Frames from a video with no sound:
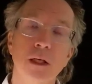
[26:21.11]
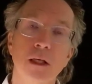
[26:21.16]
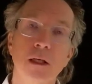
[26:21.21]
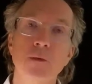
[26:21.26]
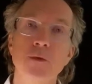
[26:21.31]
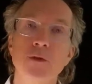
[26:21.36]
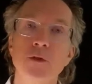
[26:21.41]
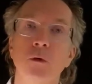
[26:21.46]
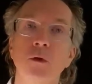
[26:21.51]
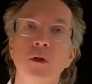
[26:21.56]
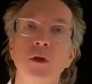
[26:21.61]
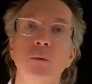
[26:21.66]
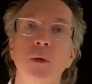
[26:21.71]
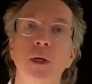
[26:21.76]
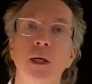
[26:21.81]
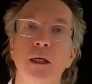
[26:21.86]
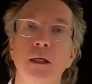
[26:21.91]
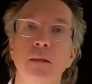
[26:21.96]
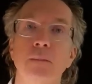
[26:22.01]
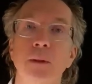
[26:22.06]
it was the only
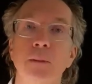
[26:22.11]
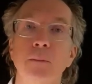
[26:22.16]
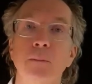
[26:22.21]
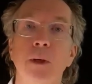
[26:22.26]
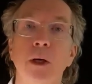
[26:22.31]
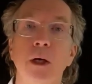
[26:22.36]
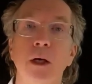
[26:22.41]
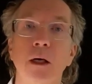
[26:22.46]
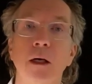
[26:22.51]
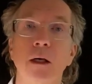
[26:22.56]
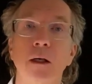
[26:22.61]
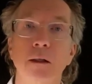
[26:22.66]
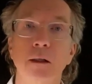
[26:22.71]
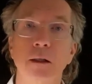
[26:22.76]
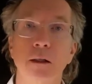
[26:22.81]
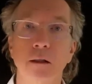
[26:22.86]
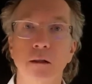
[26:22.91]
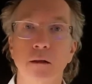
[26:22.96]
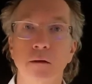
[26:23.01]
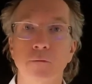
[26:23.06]
way I could be part
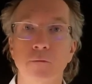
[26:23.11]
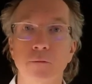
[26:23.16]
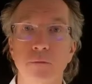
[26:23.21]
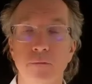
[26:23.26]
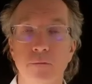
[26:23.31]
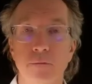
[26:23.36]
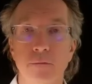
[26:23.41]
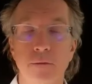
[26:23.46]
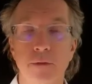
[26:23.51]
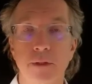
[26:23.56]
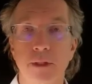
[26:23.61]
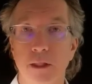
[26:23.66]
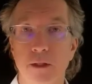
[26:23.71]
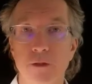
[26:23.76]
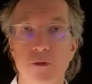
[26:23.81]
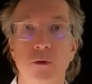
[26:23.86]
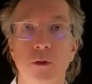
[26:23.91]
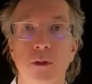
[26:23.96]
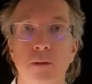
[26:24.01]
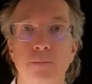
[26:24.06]
of the
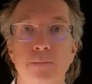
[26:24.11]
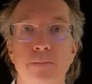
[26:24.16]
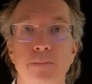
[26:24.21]
ashram.